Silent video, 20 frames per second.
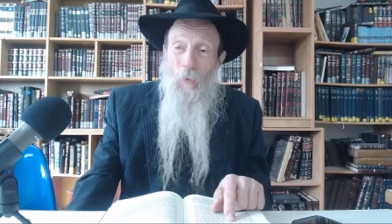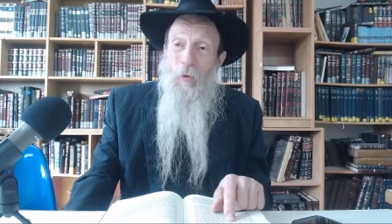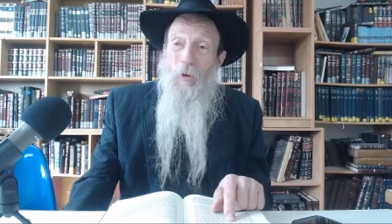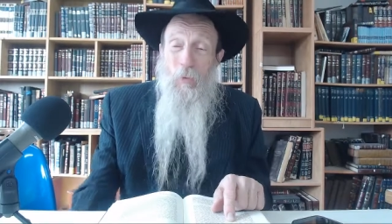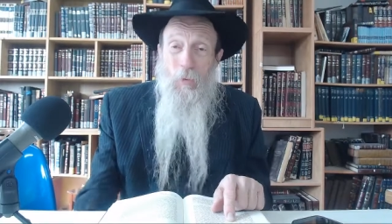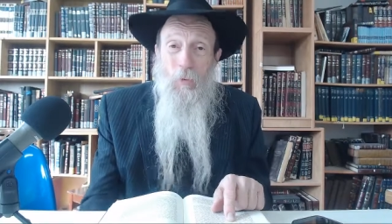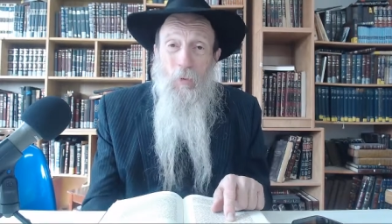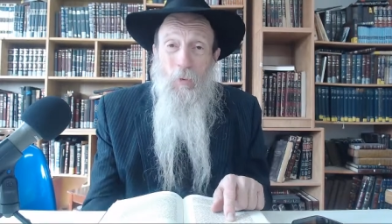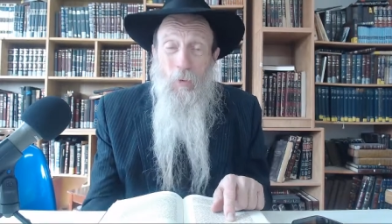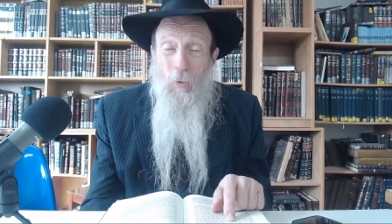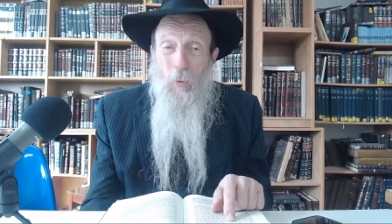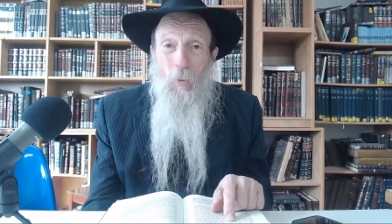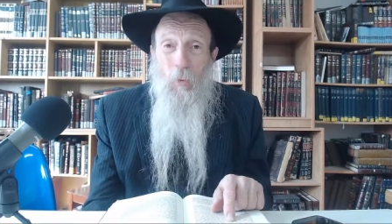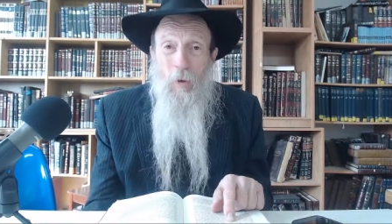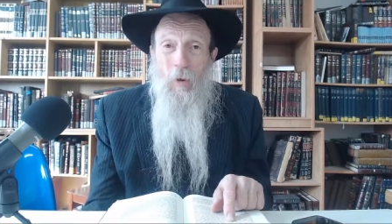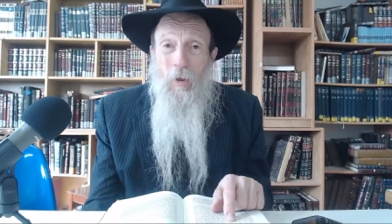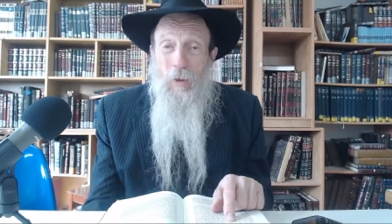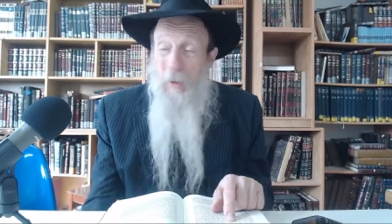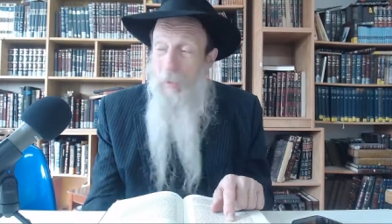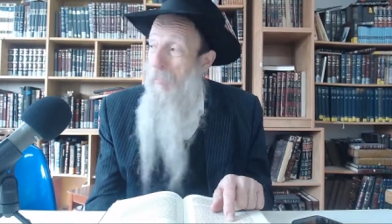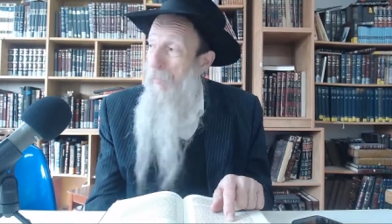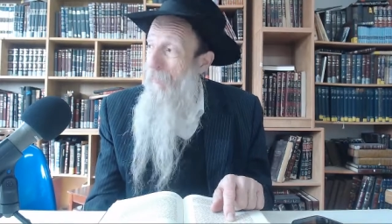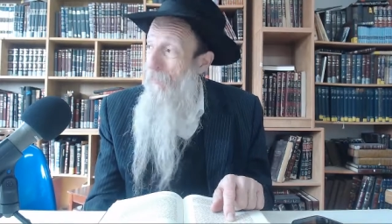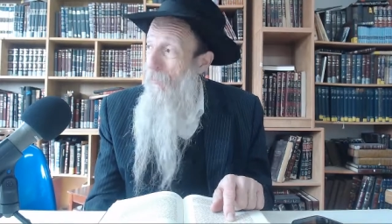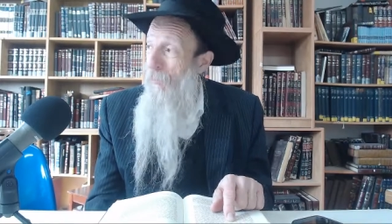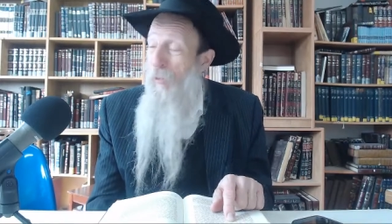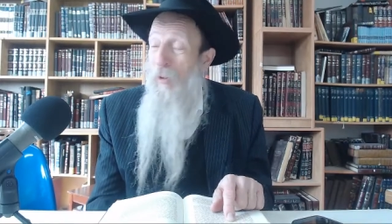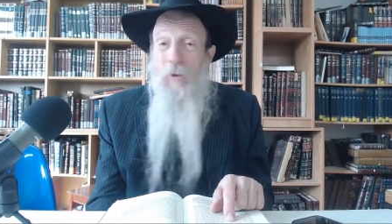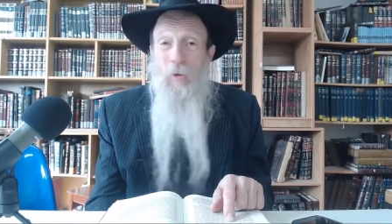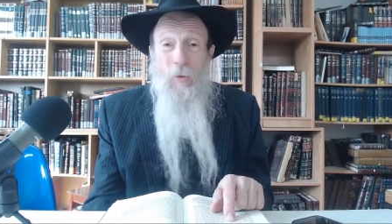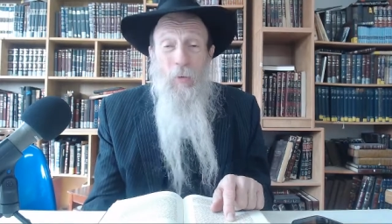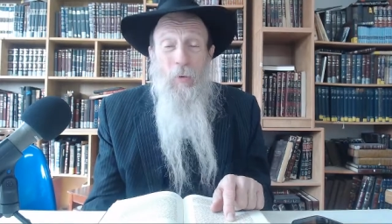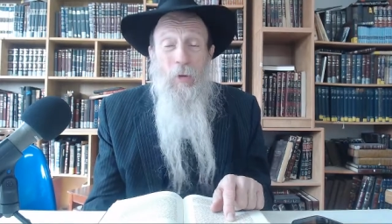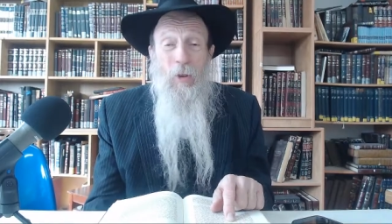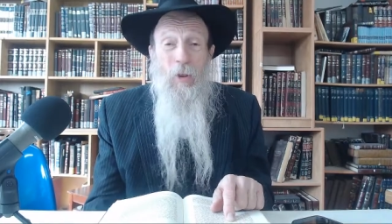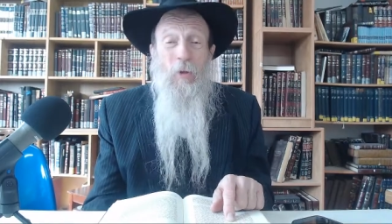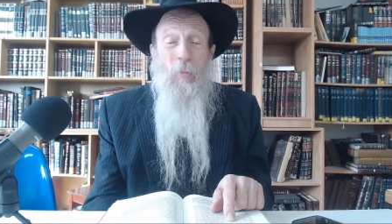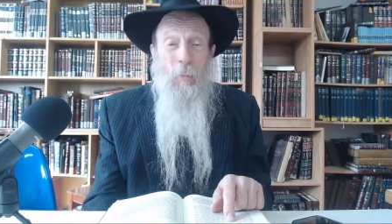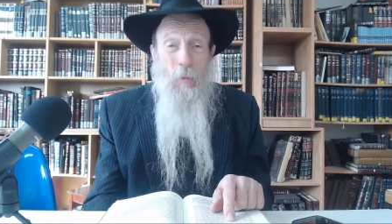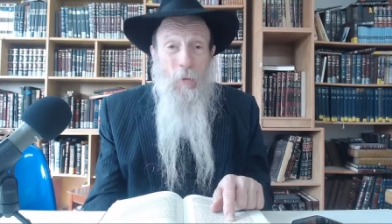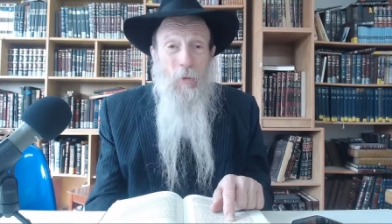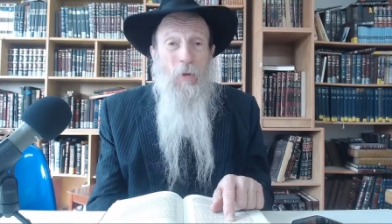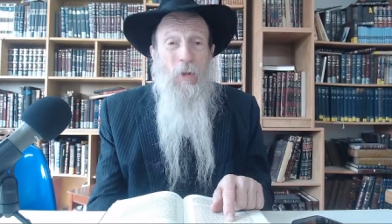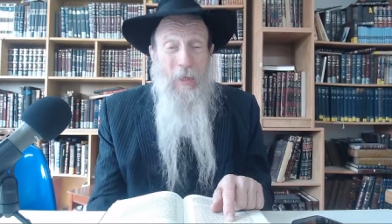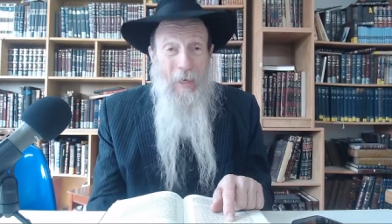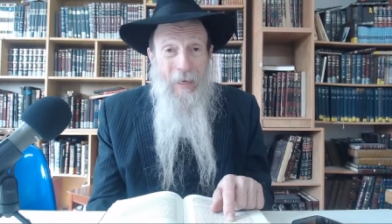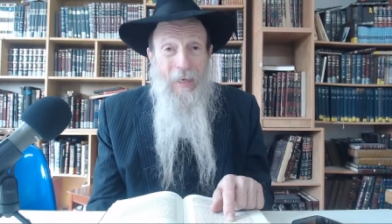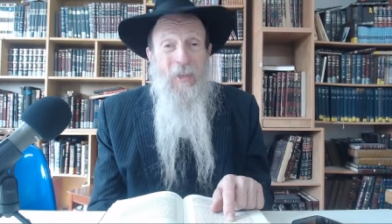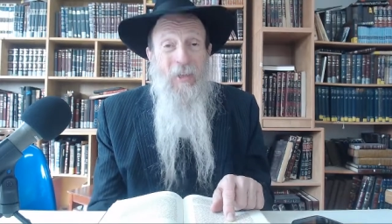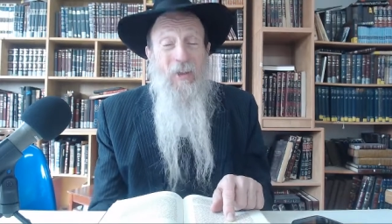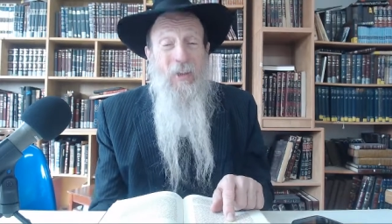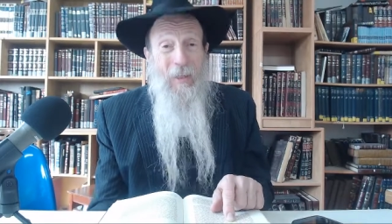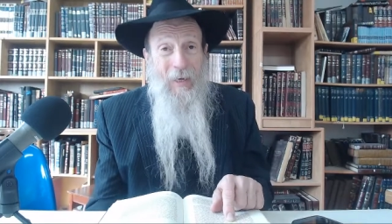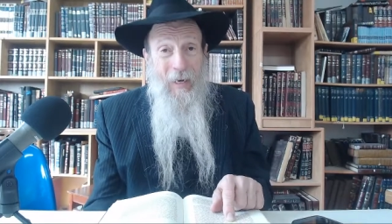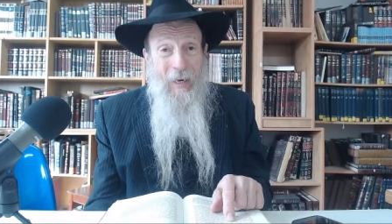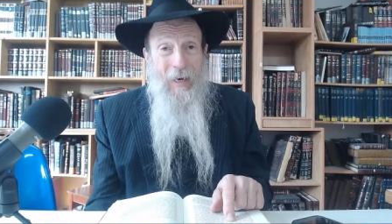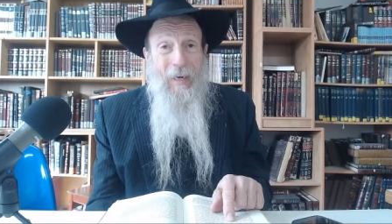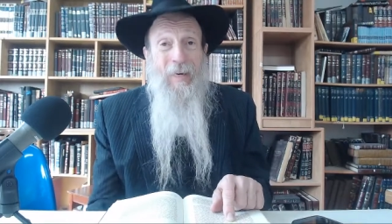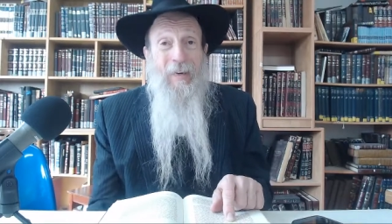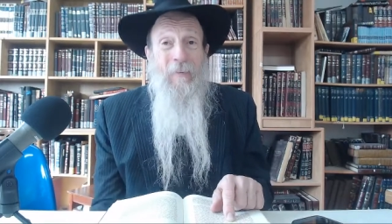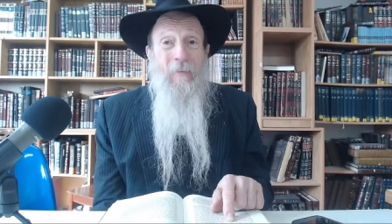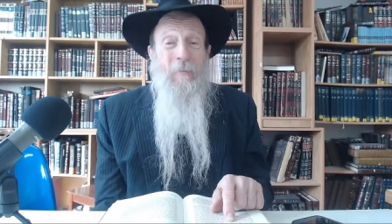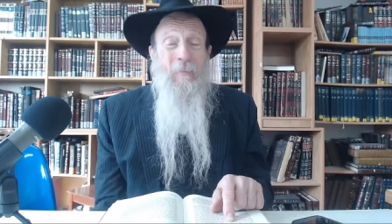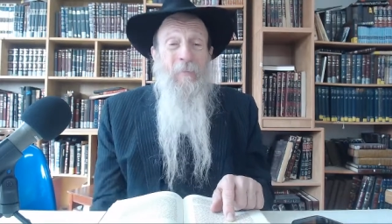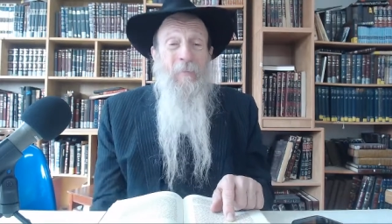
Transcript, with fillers: you do the work and before you do it, you're supposed to ask God